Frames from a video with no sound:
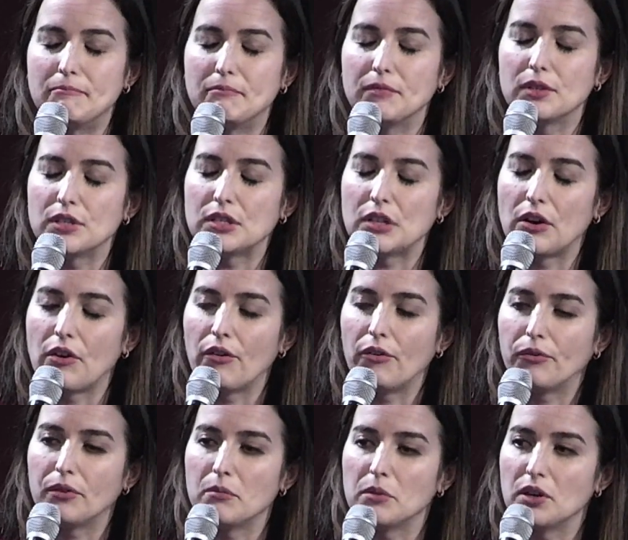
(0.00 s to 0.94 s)
So
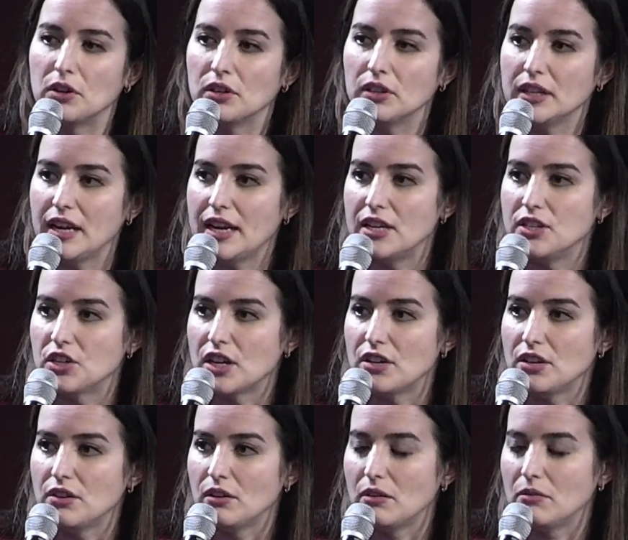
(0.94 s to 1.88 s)
from an early age, I
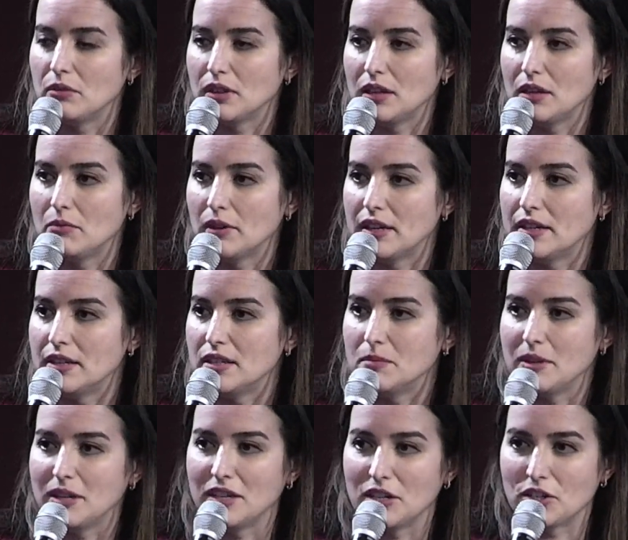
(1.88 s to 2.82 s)
knew I really wanted to
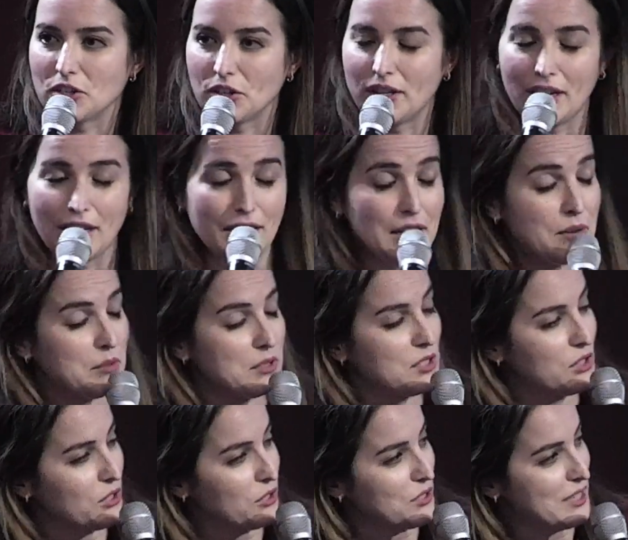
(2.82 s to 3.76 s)
be an attorney. I think I was
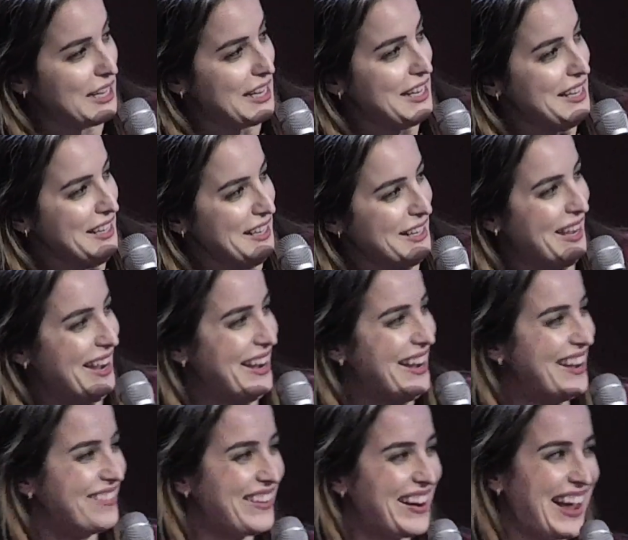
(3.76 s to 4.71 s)
13
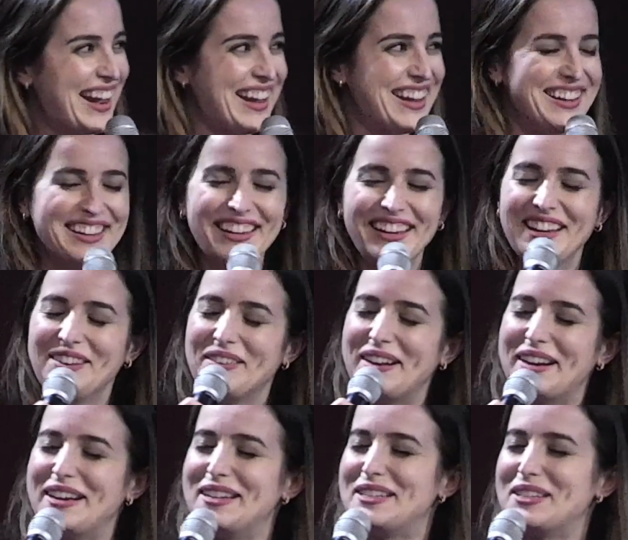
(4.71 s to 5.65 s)
when I
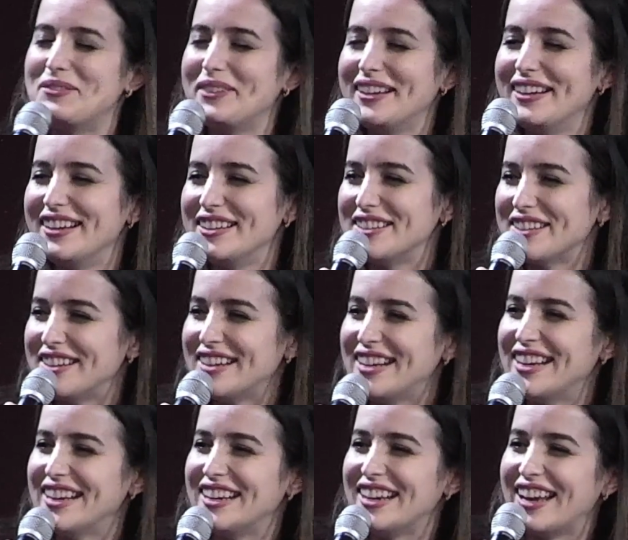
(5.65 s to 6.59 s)
wanted to be an
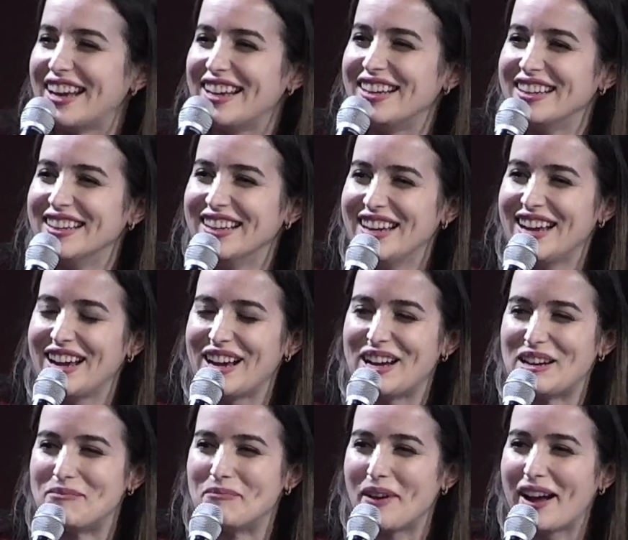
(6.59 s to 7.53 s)
attorney. And
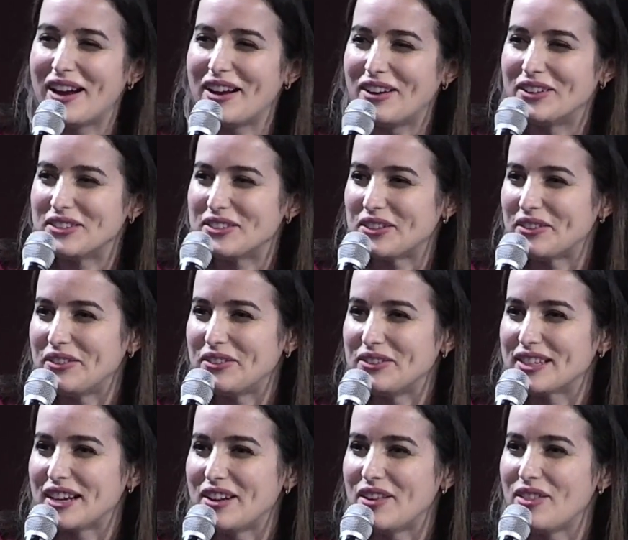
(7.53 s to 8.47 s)
I also, there
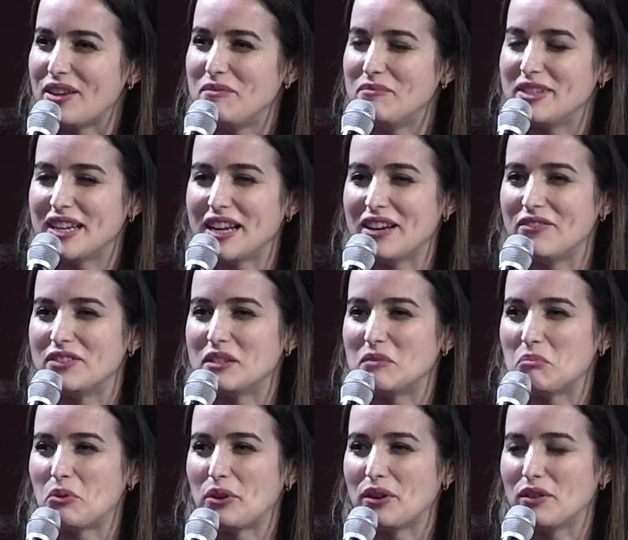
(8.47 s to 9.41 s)
was kind of a theme today of
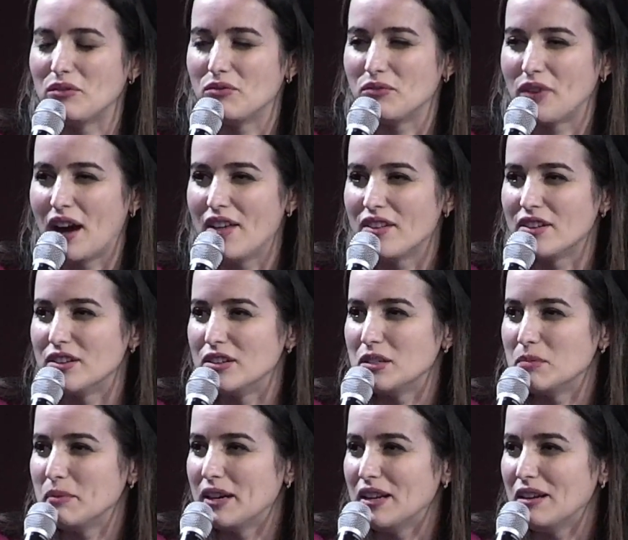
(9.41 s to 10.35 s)
supportive
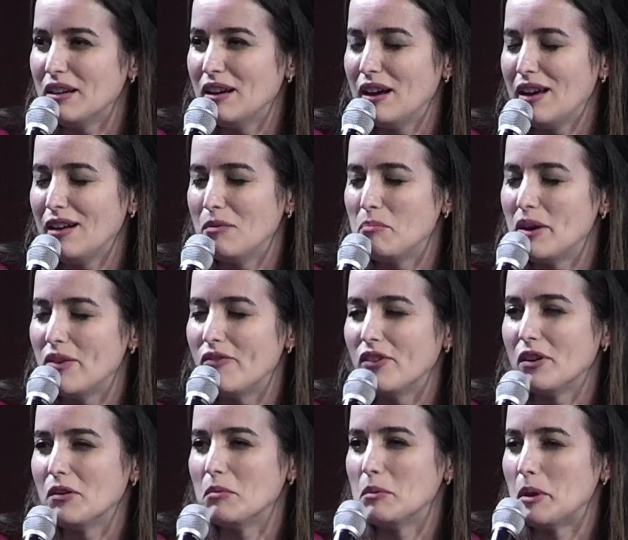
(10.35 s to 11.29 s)
fathers, but at a
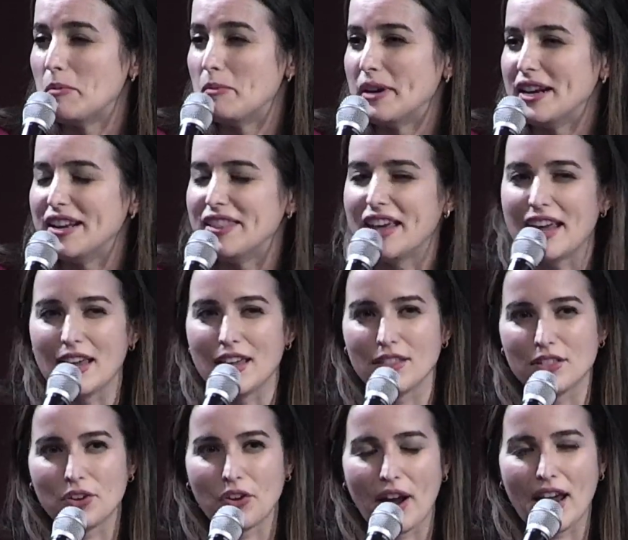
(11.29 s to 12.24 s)
pivotal moment in the
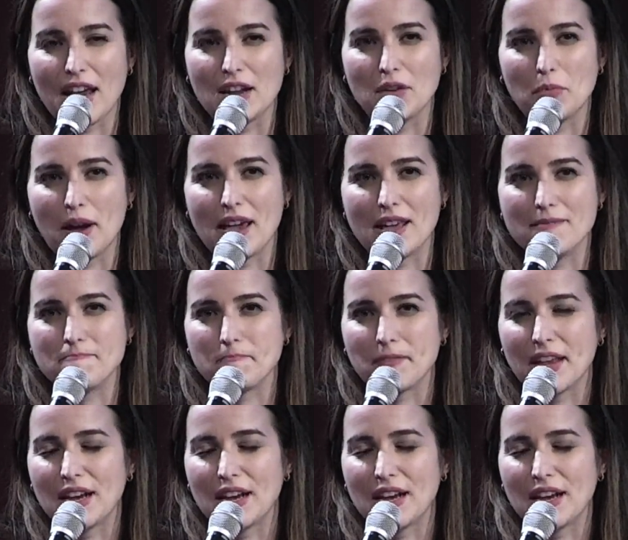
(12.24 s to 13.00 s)
8th grade when